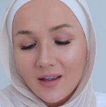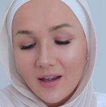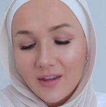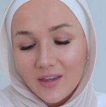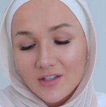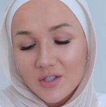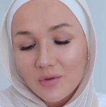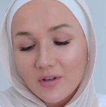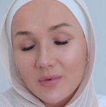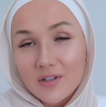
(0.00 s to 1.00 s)
I think she
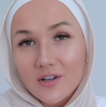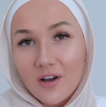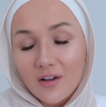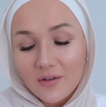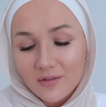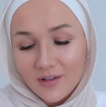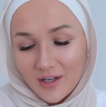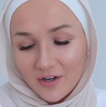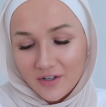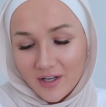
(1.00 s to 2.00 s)
would have been tall
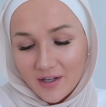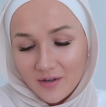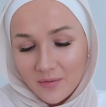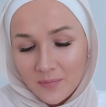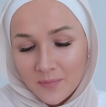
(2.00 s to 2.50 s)
like her dad.